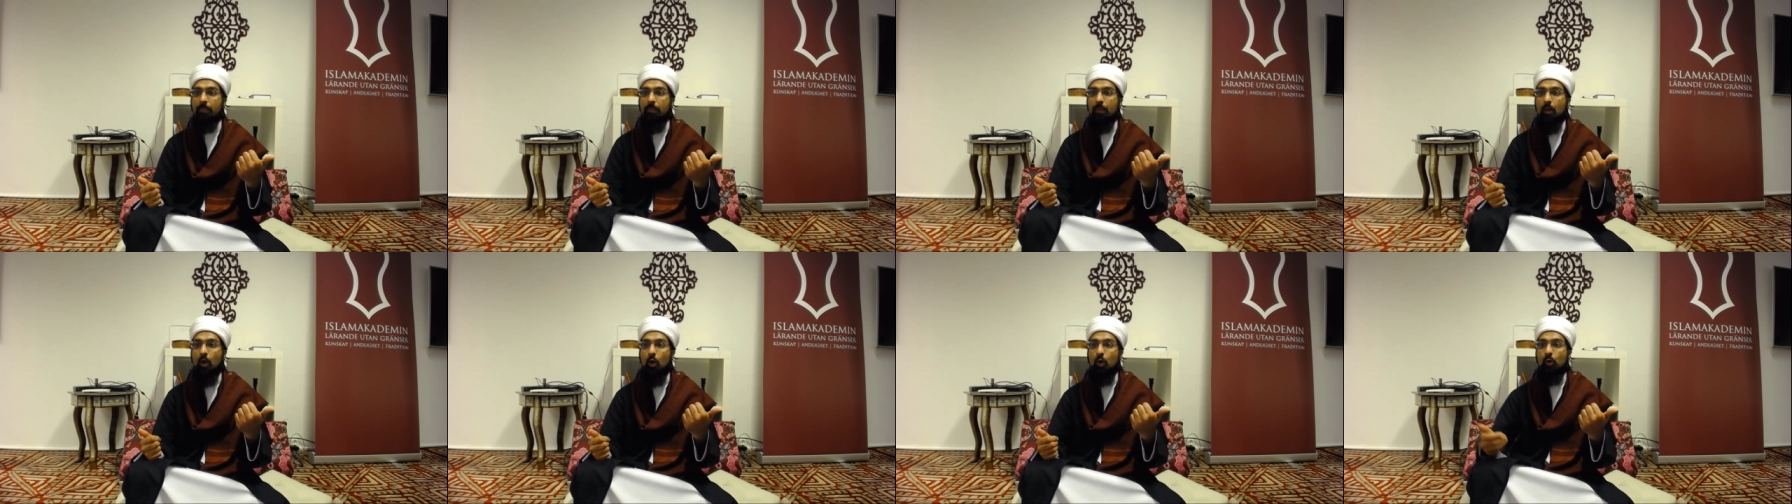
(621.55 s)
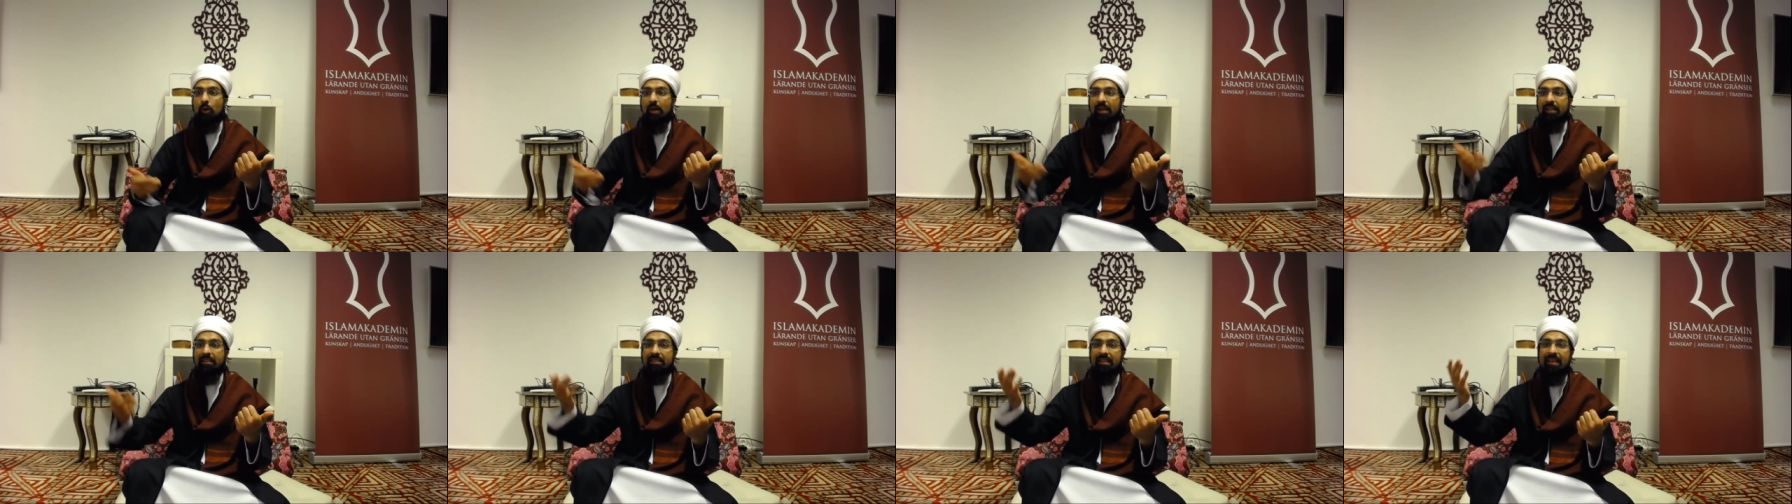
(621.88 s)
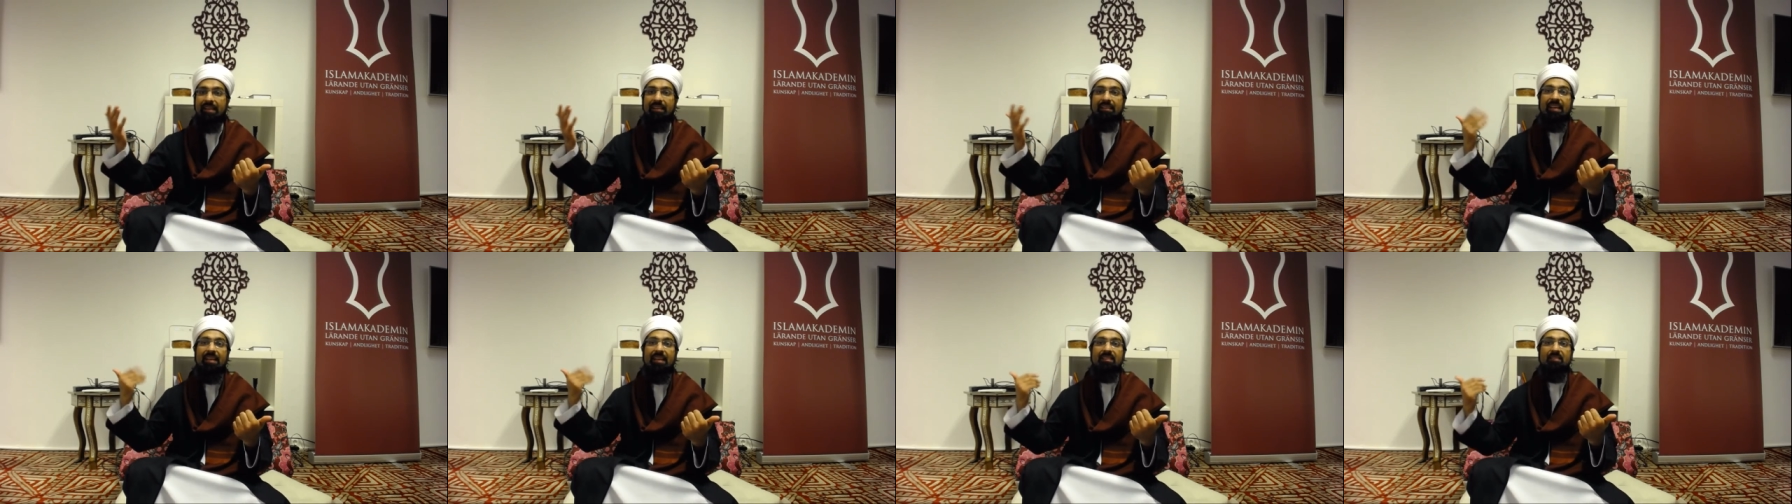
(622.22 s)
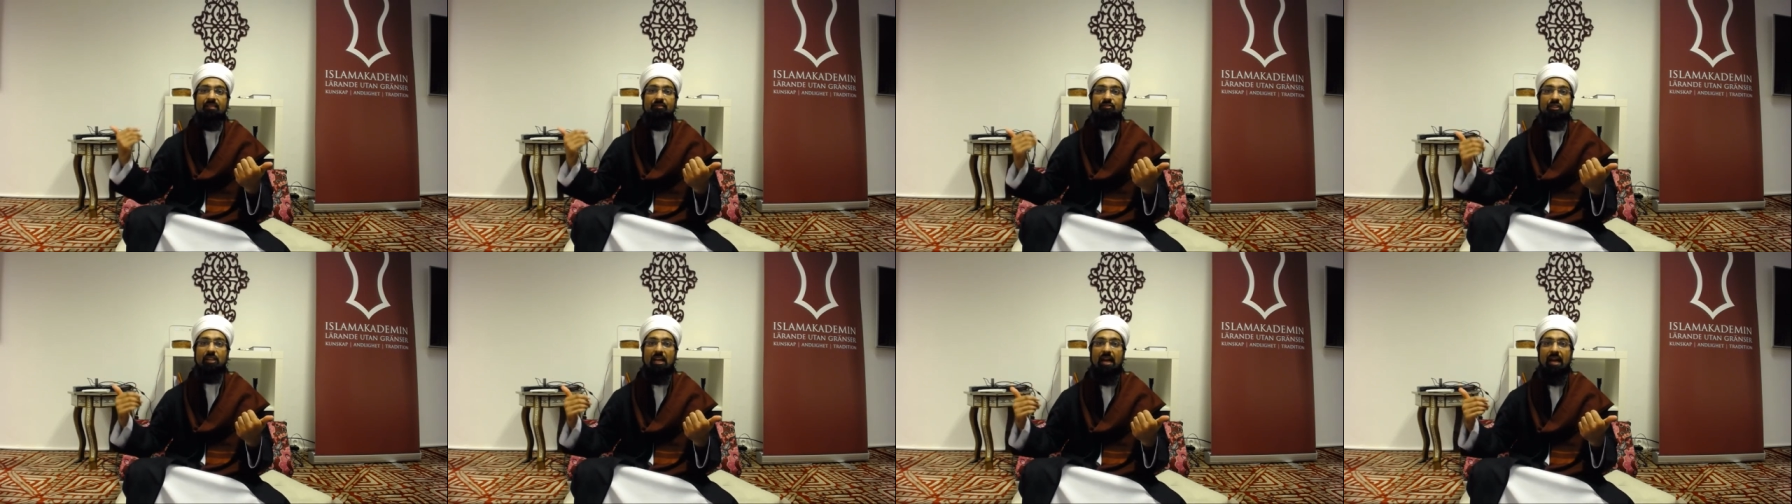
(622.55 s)
who in their days
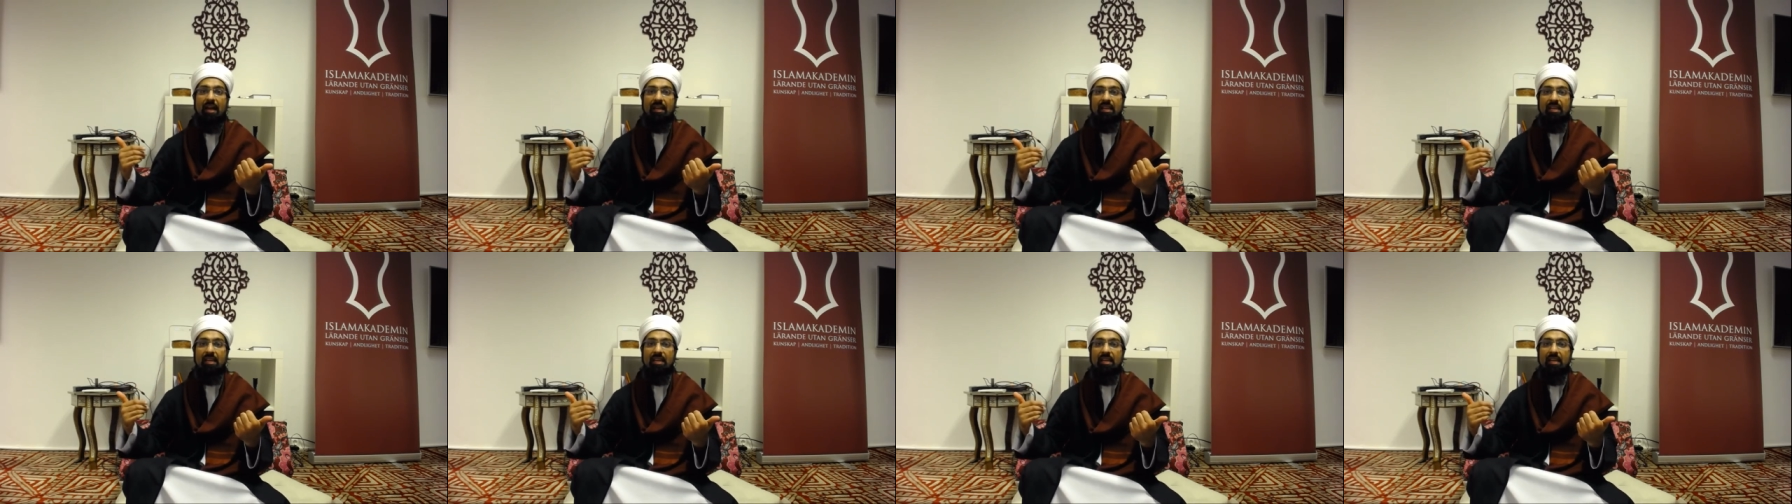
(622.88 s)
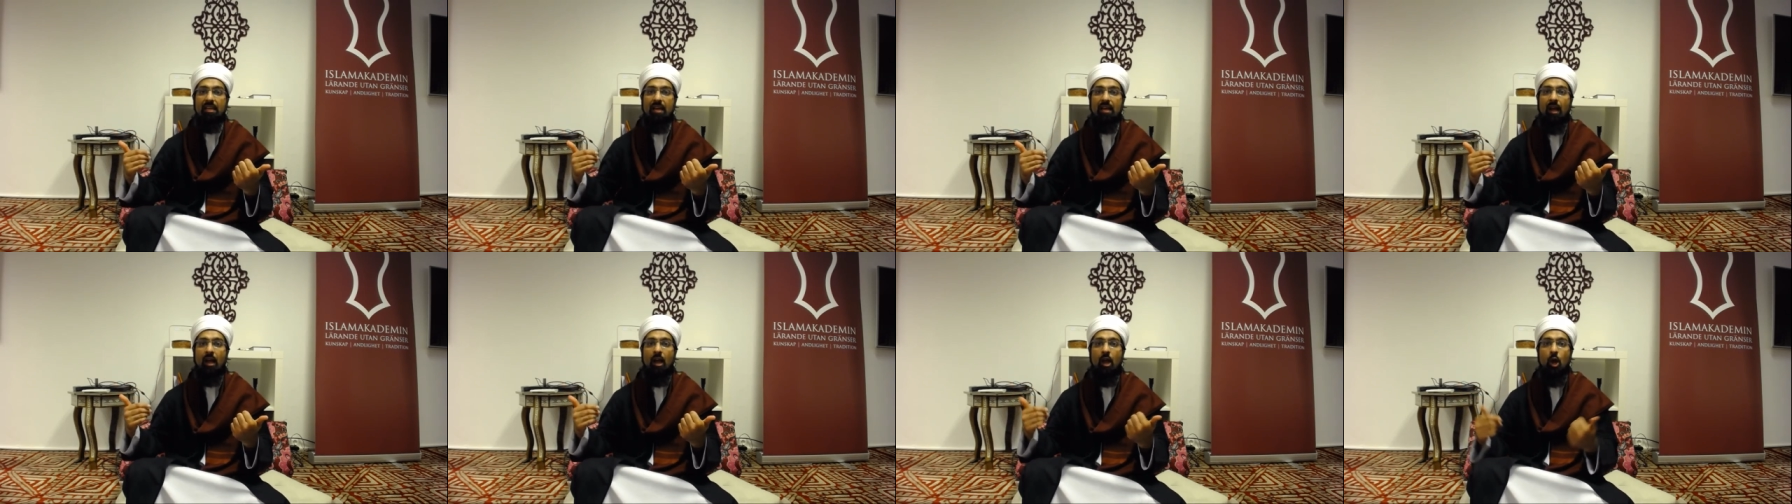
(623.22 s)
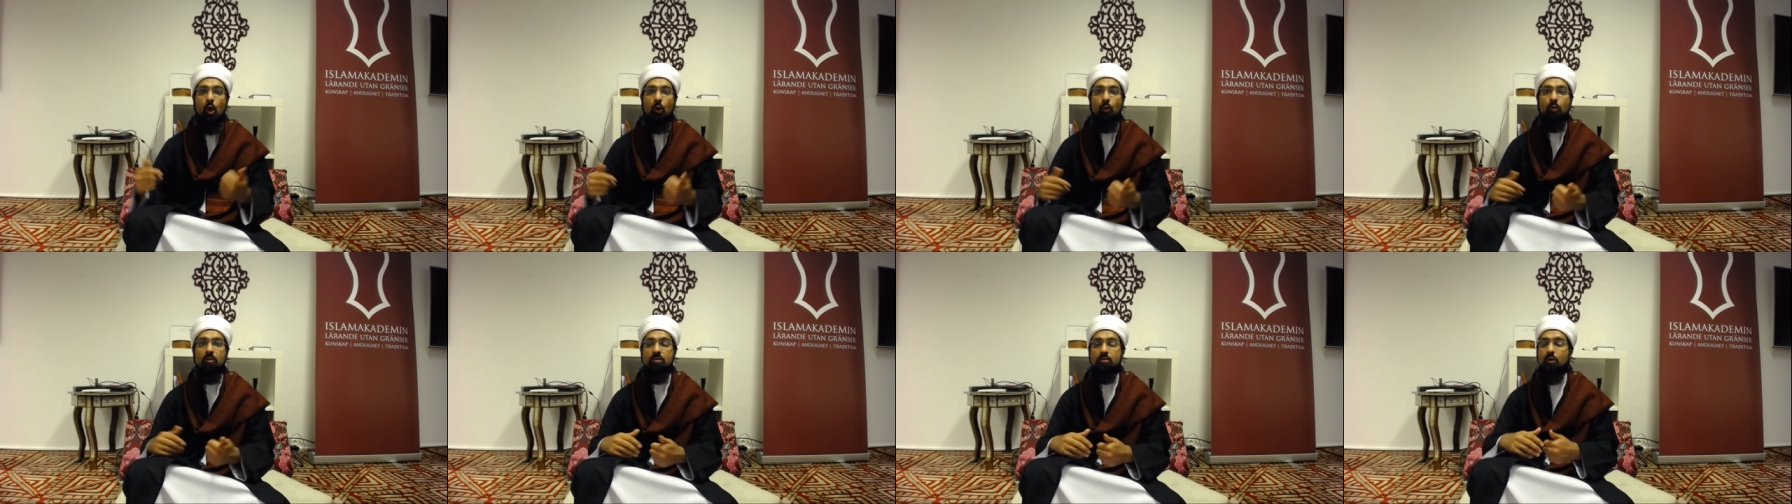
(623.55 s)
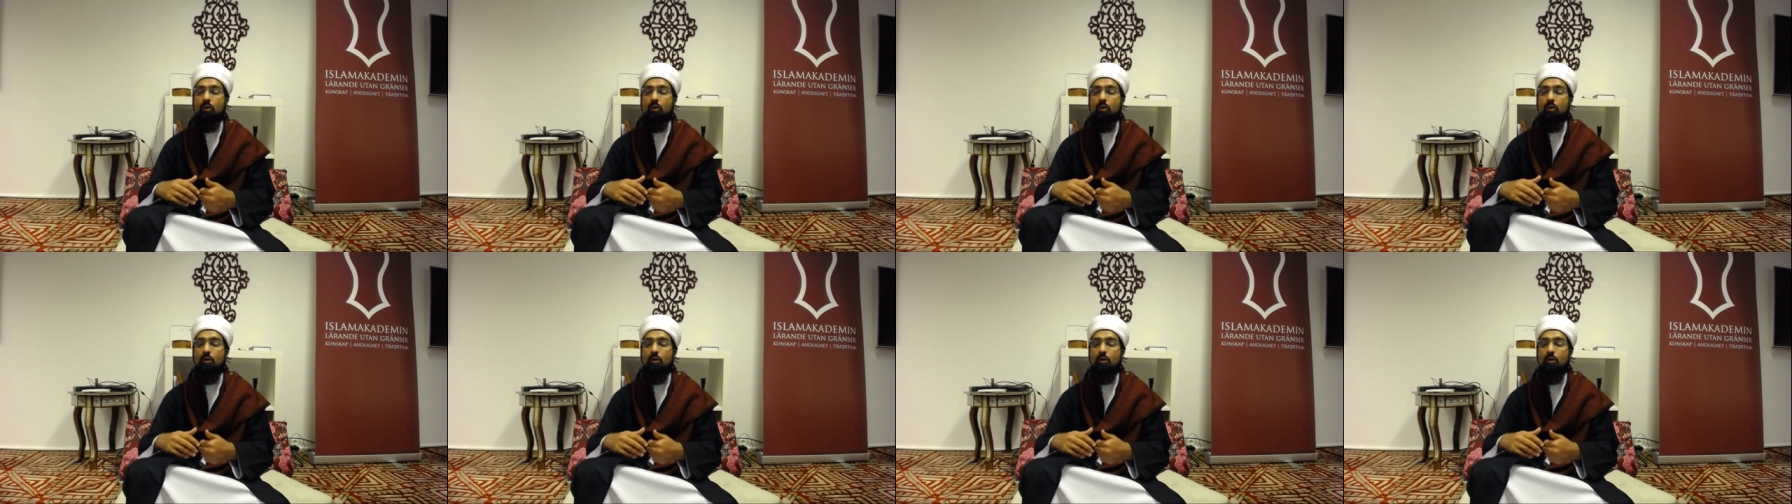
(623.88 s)
of Jahiliyyah were so